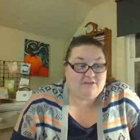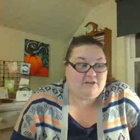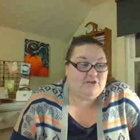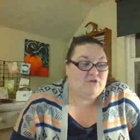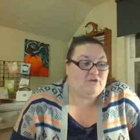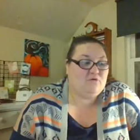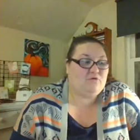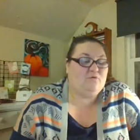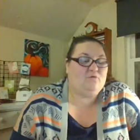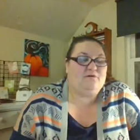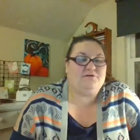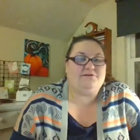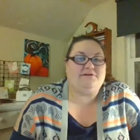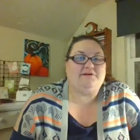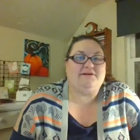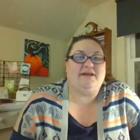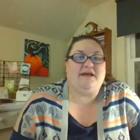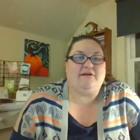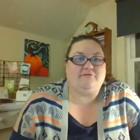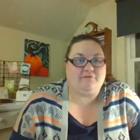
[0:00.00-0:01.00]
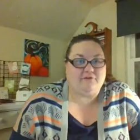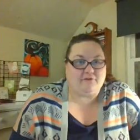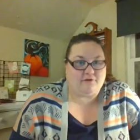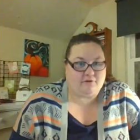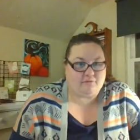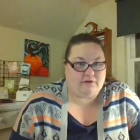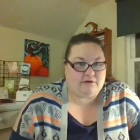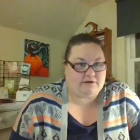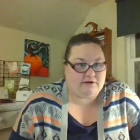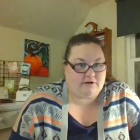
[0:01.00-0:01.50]
You will
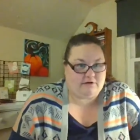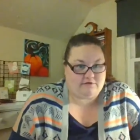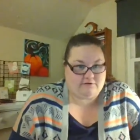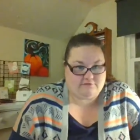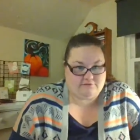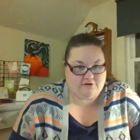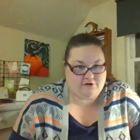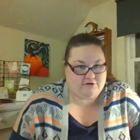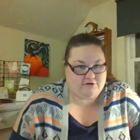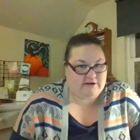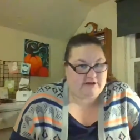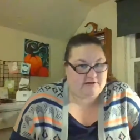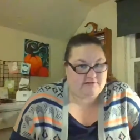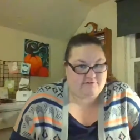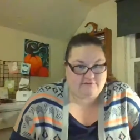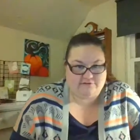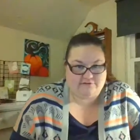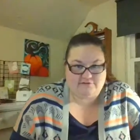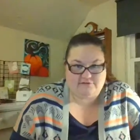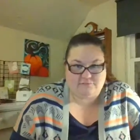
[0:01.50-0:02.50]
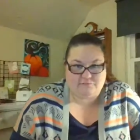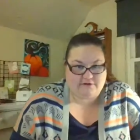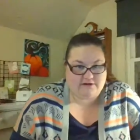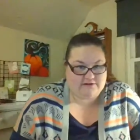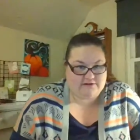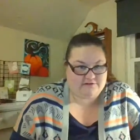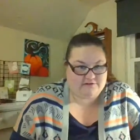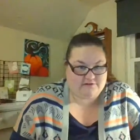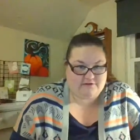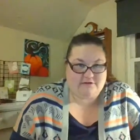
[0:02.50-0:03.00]
never run out of creative
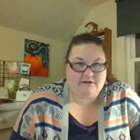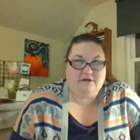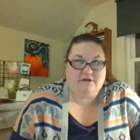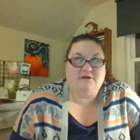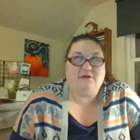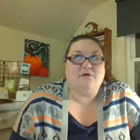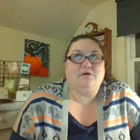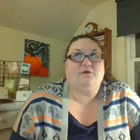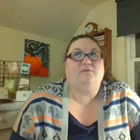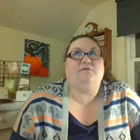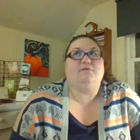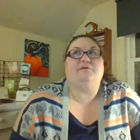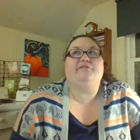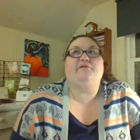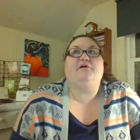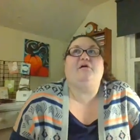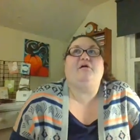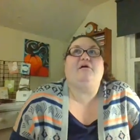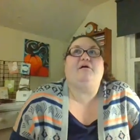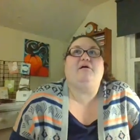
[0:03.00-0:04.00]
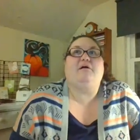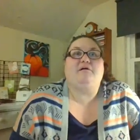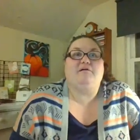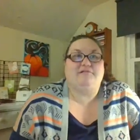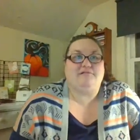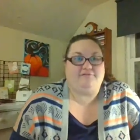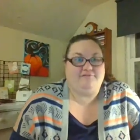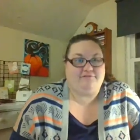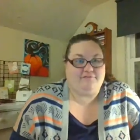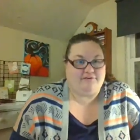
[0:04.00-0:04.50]
inspiration with
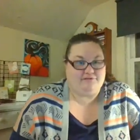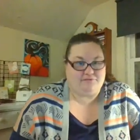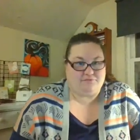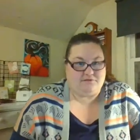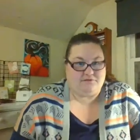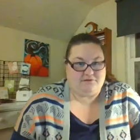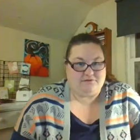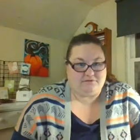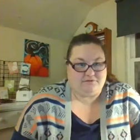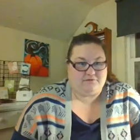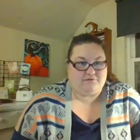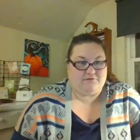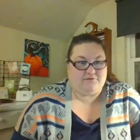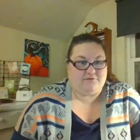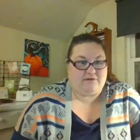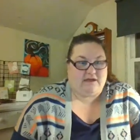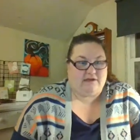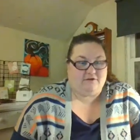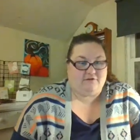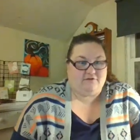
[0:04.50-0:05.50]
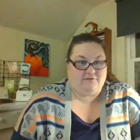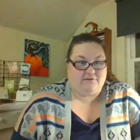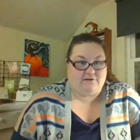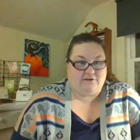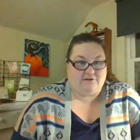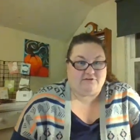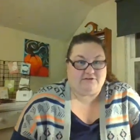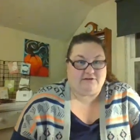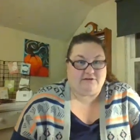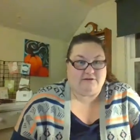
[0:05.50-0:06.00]
all of these resources at your
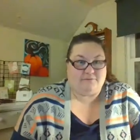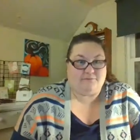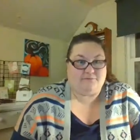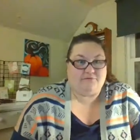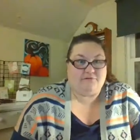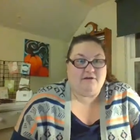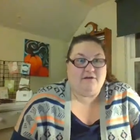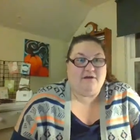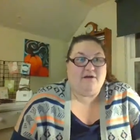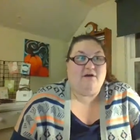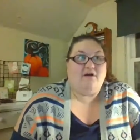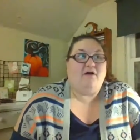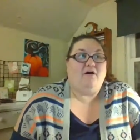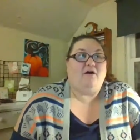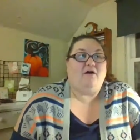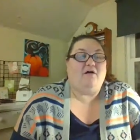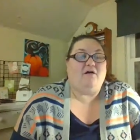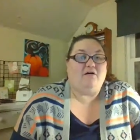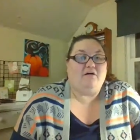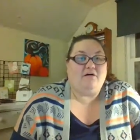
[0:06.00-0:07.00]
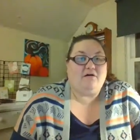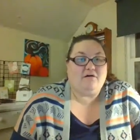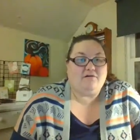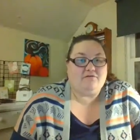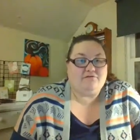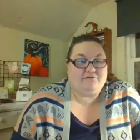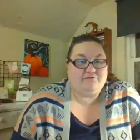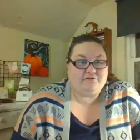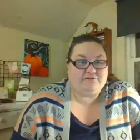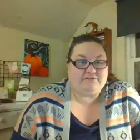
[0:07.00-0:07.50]
fingertips,
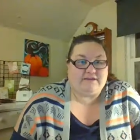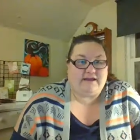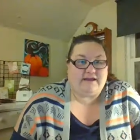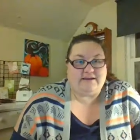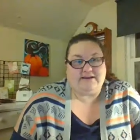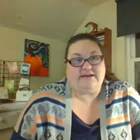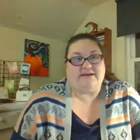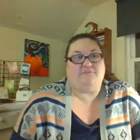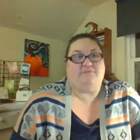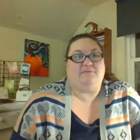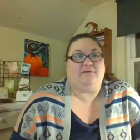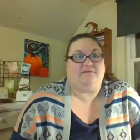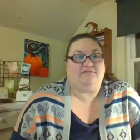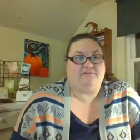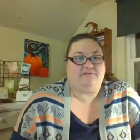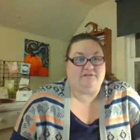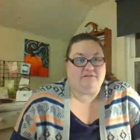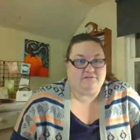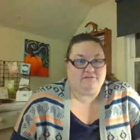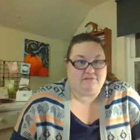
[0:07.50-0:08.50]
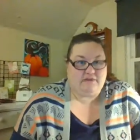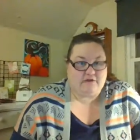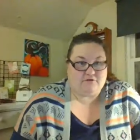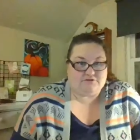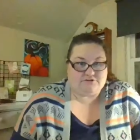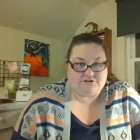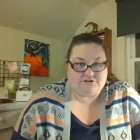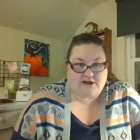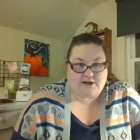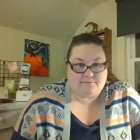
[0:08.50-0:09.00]
all for signing up as a
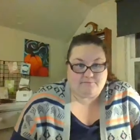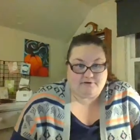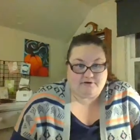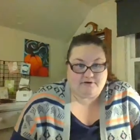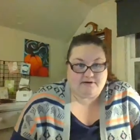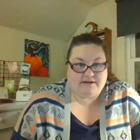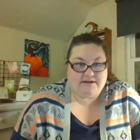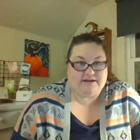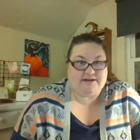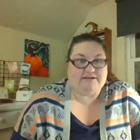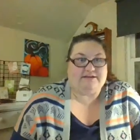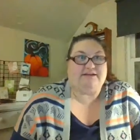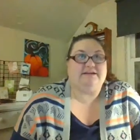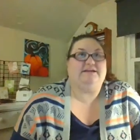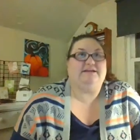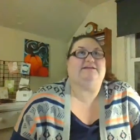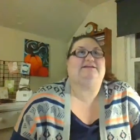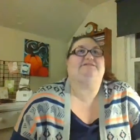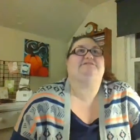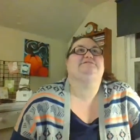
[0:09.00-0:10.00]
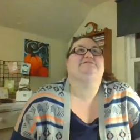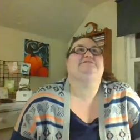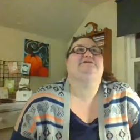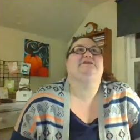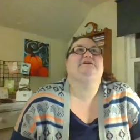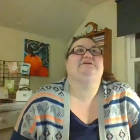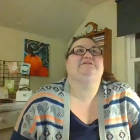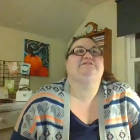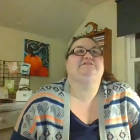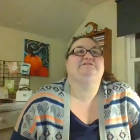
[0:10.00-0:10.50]
discount shopper. It is
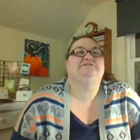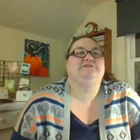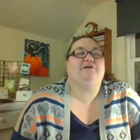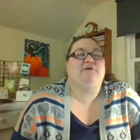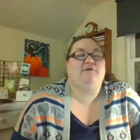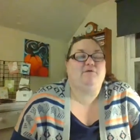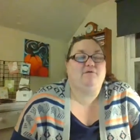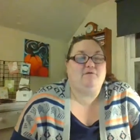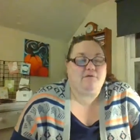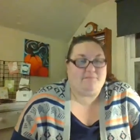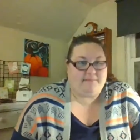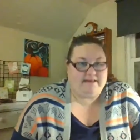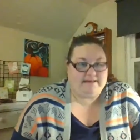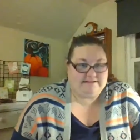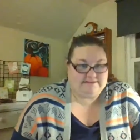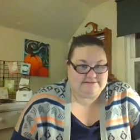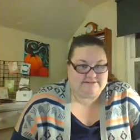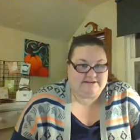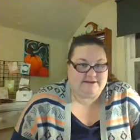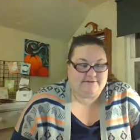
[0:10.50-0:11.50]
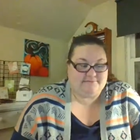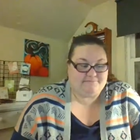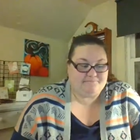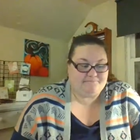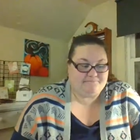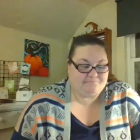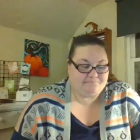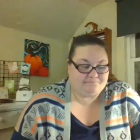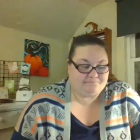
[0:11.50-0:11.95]
so amazing.